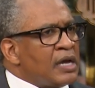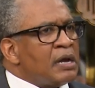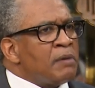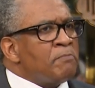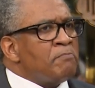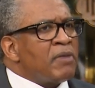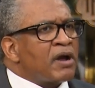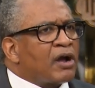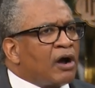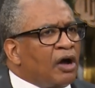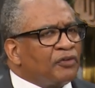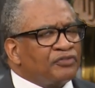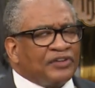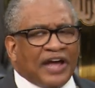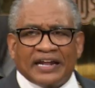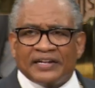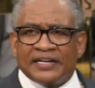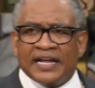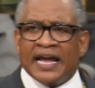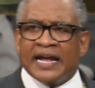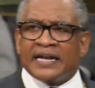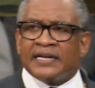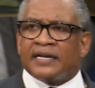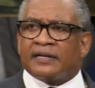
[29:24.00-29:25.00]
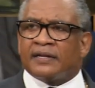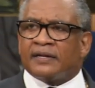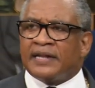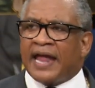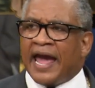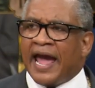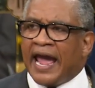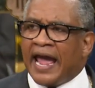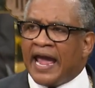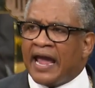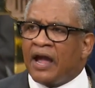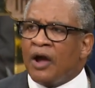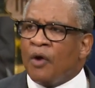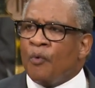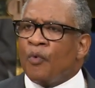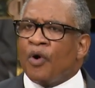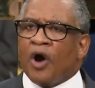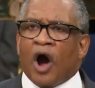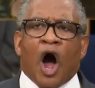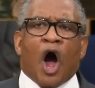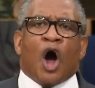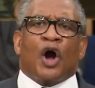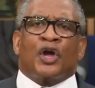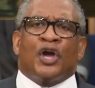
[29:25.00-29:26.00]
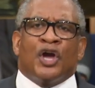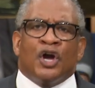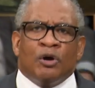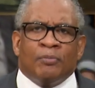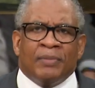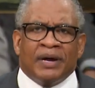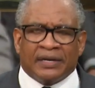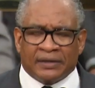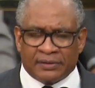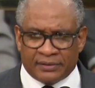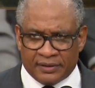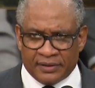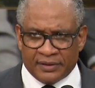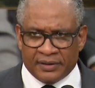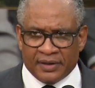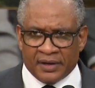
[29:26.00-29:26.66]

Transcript: Because at the end of the day, we're all human.